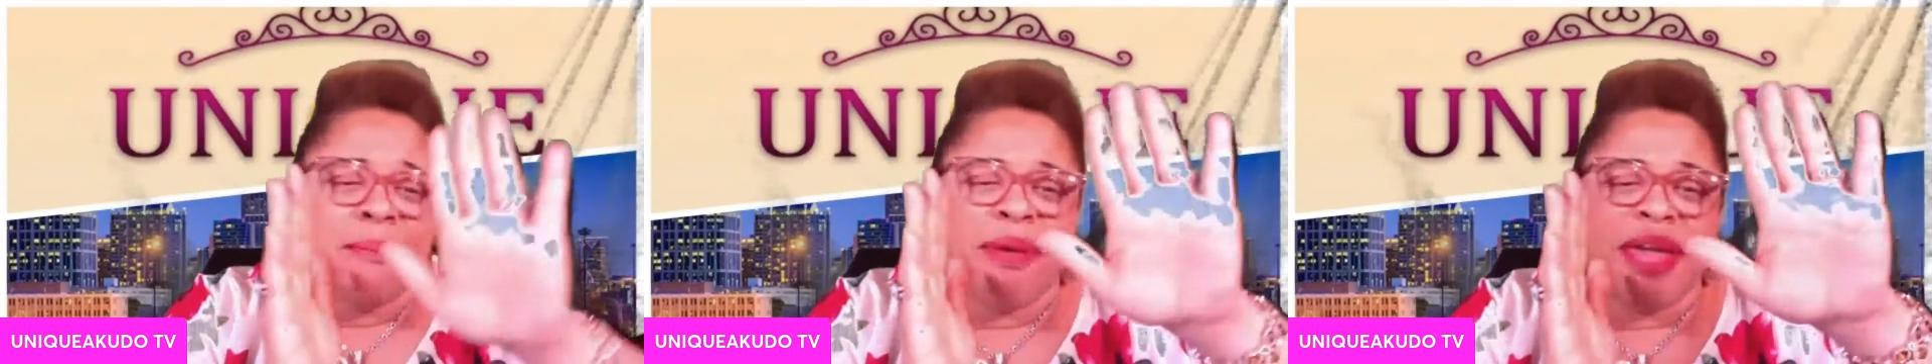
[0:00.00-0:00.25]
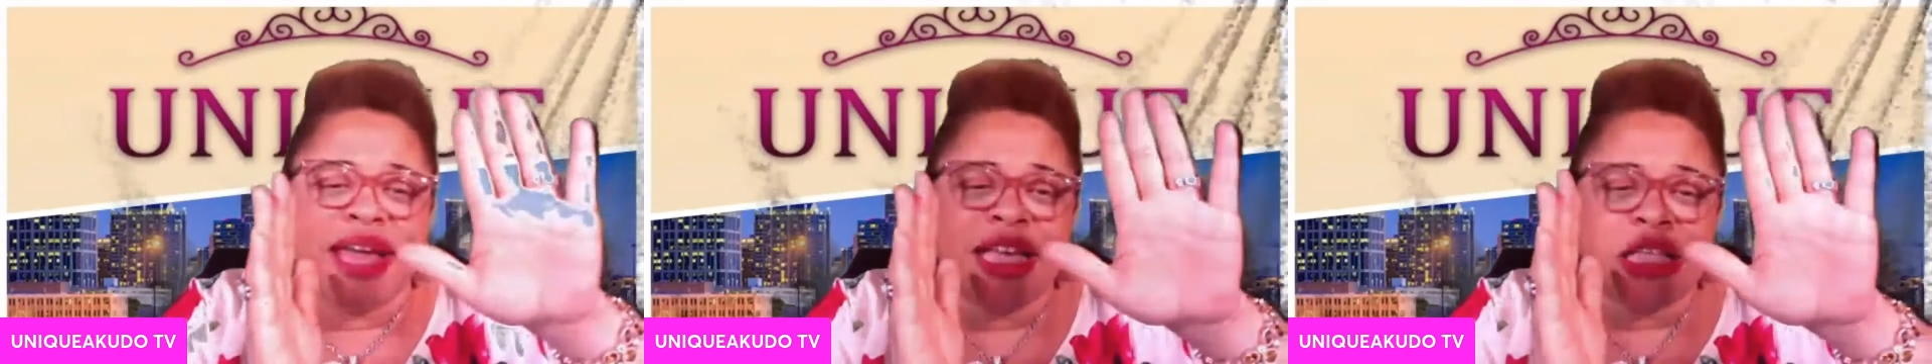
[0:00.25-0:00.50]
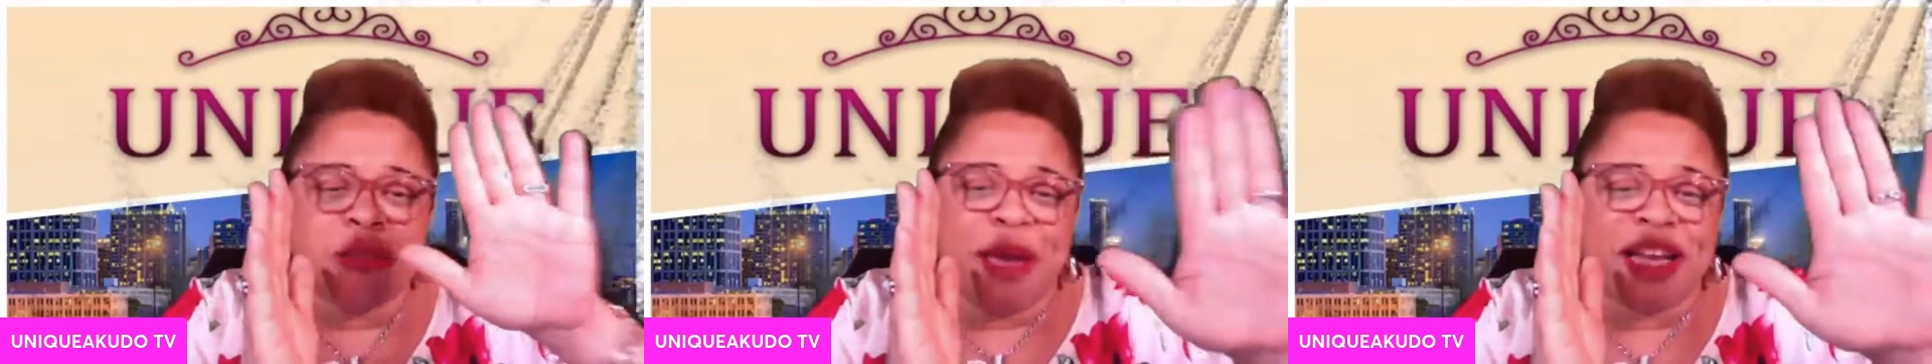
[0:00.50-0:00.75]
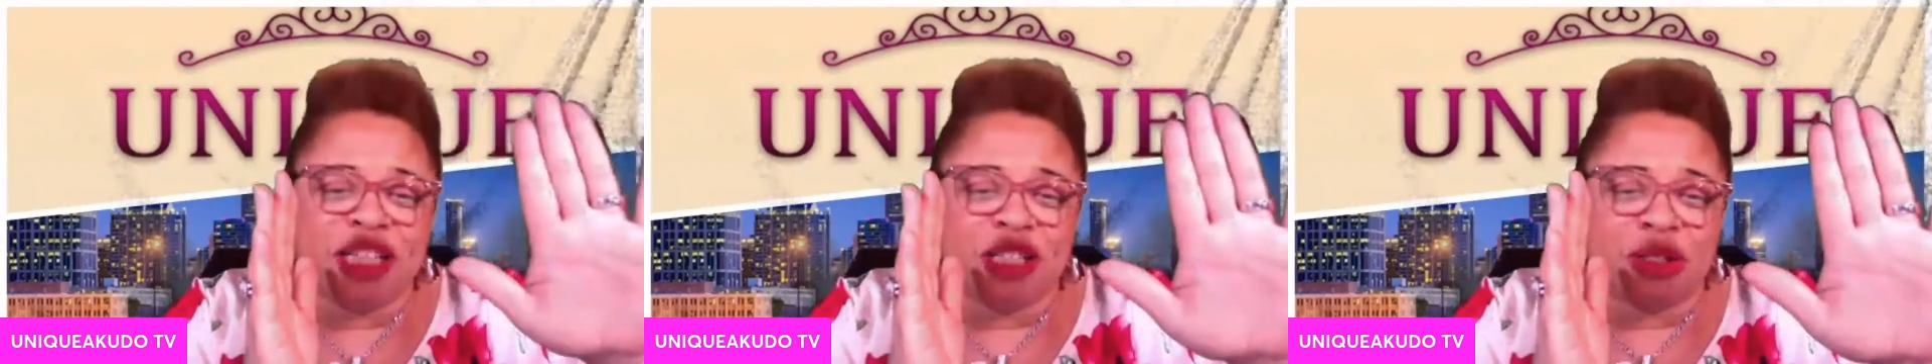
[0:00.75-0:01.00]
Being
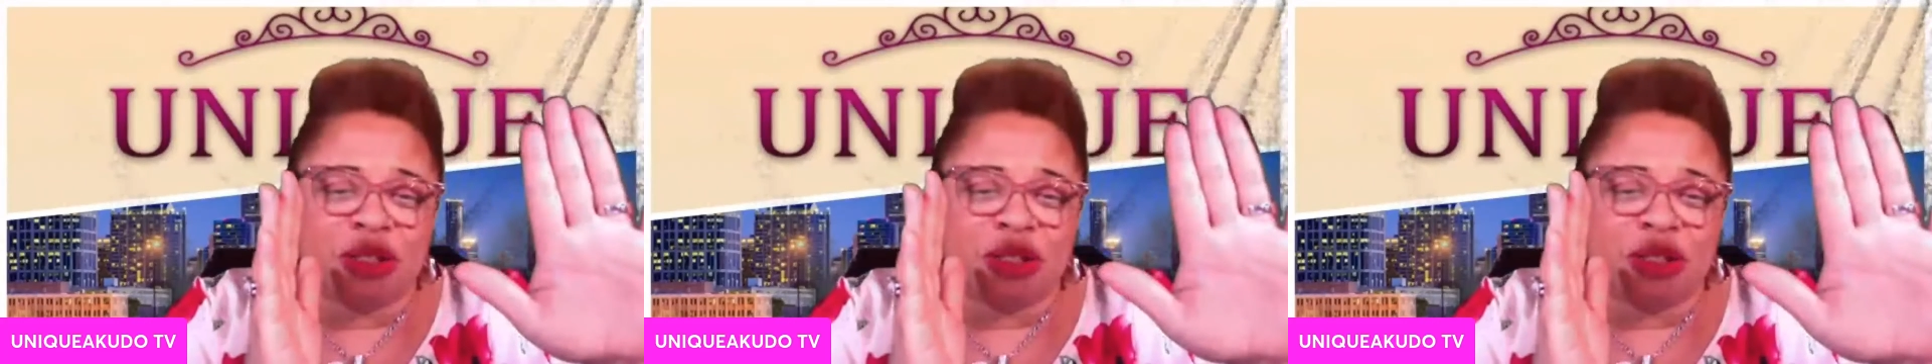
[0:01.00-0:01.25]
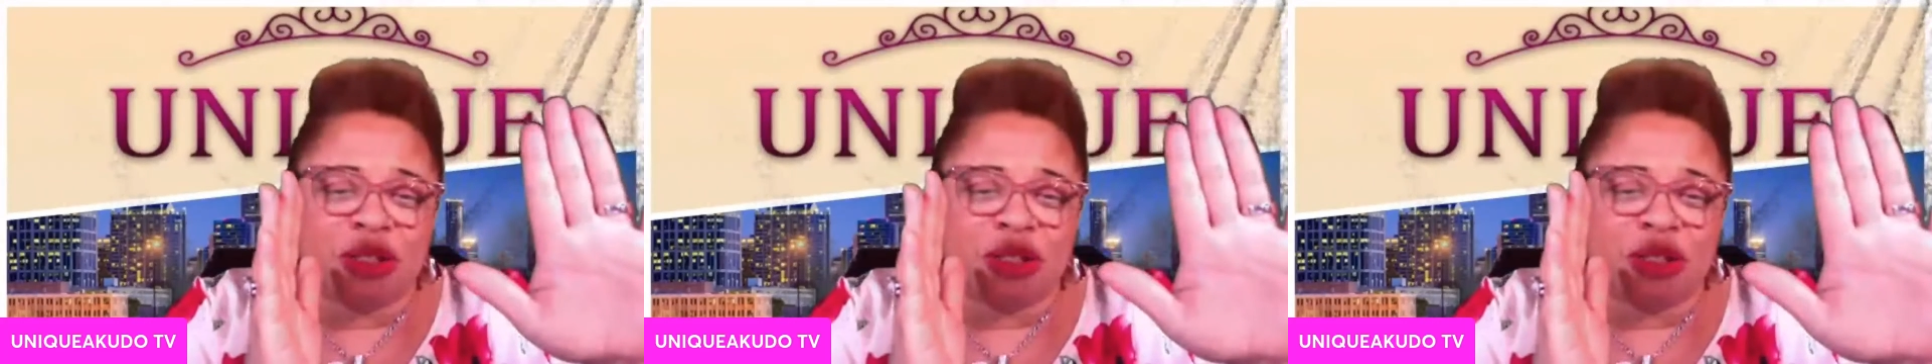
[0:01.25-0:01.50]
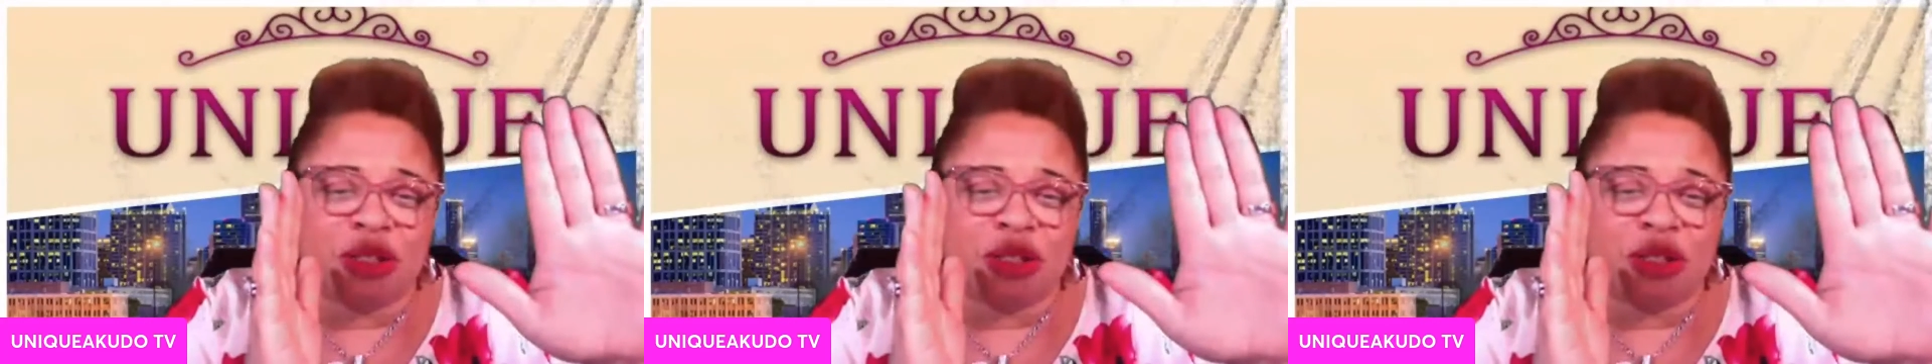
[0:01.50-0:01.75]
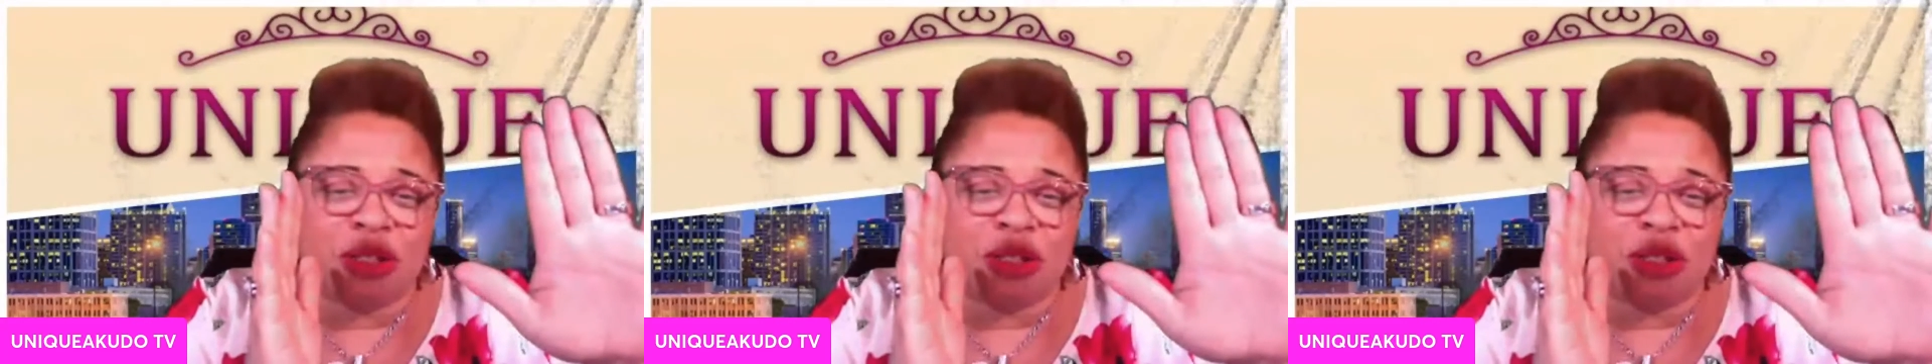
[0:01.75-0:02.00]
special,
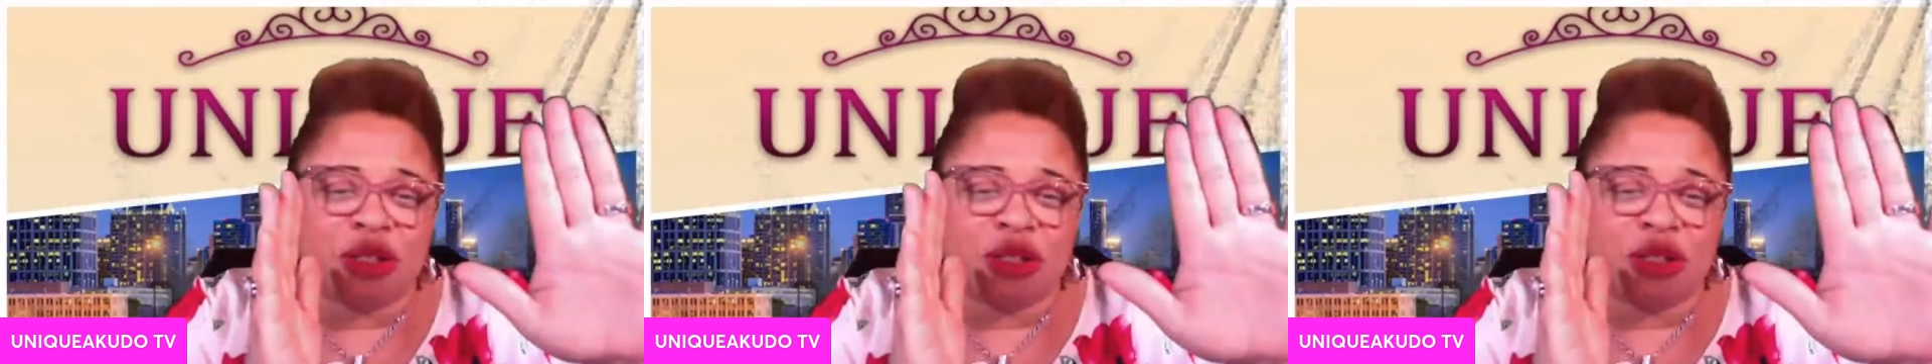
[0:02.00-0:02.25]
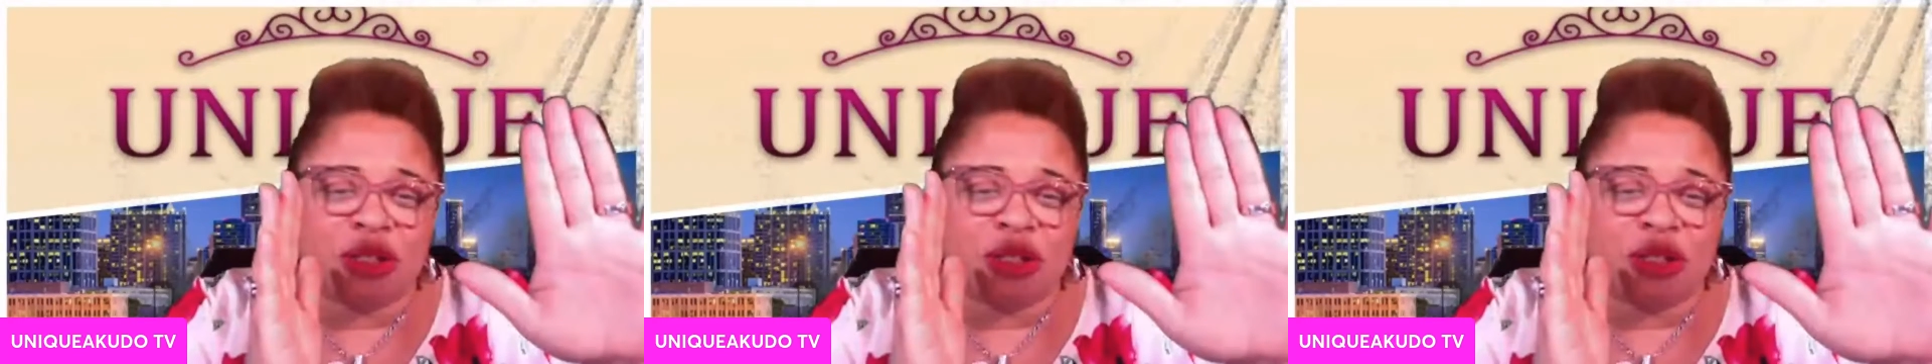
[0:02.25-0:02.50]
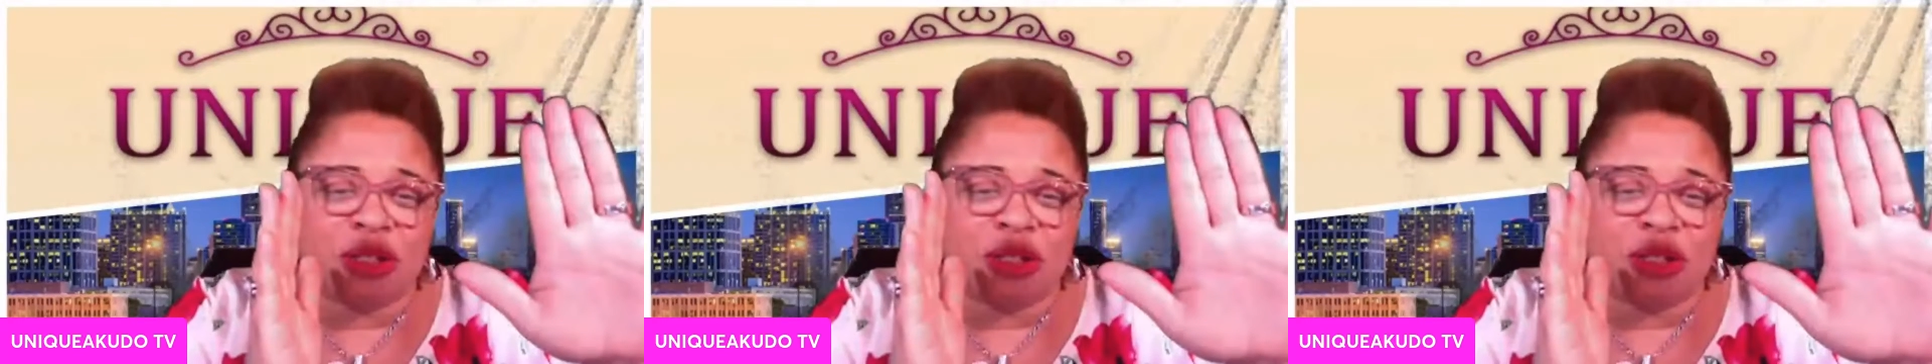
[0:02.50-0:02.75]
being unique,